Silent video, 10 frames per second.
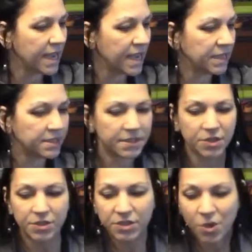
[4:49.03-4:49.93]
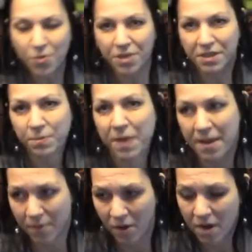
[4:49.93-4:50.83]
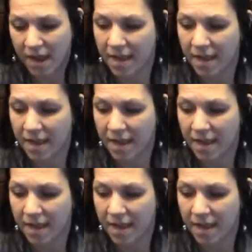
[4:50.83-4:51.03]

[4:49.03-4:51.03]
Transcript: and they'll soak this paper